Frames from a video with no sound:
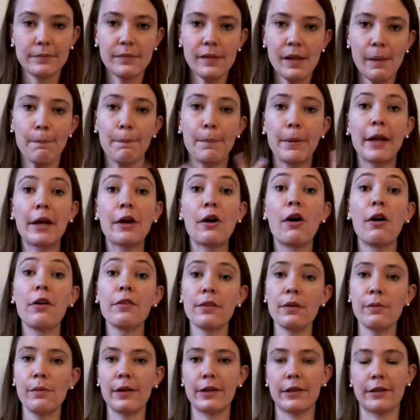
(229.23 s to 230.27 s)
But I also
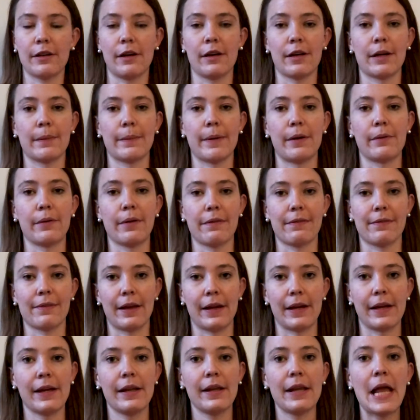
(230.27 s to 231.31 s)
want to talk about with
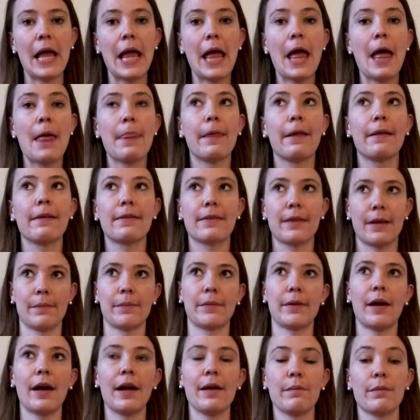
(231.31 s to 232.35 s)
sight that
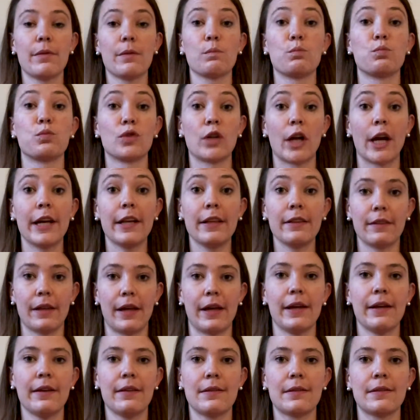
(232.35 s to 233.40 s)
sometimes bright
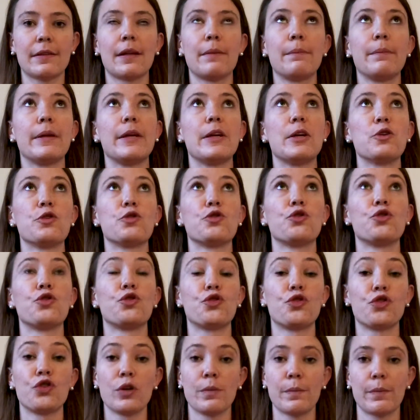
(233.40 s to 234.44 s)
lights can be
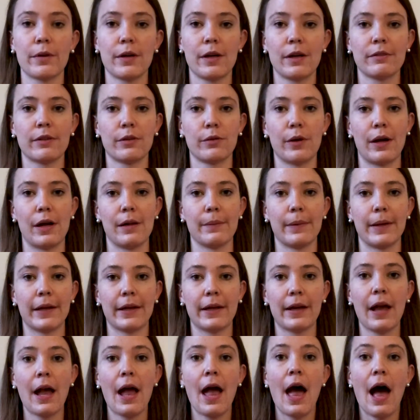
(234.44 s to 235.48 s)
super overwhelming.
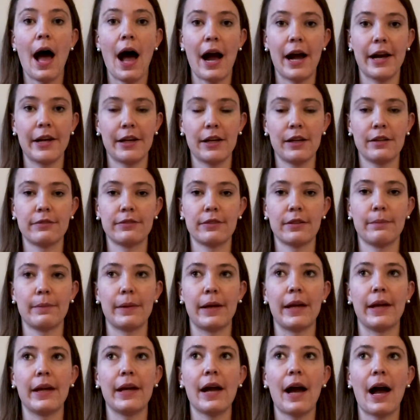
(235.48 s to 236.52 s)
I know for
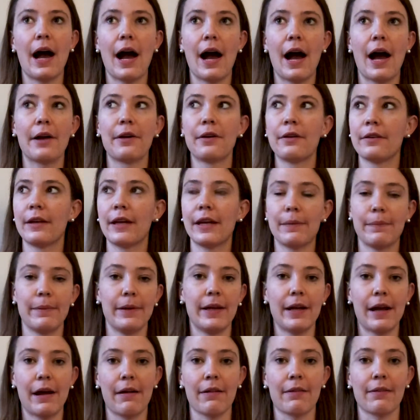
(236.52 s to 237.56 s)
me, I don't like being
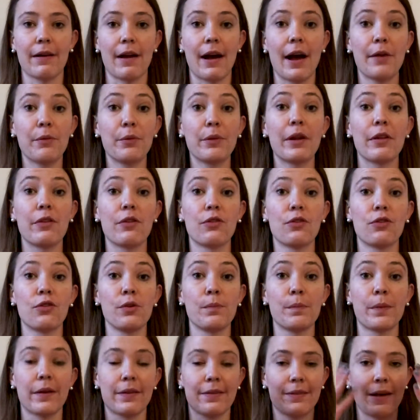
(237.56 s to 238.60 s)
outside when it's
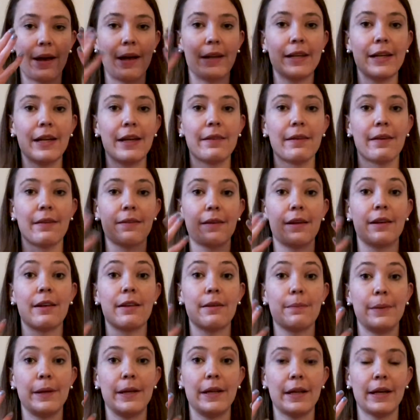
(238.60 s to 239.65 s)
super sunny and the sun is
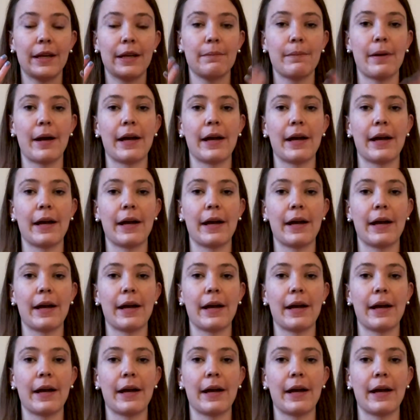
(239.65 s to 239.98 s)
beating in my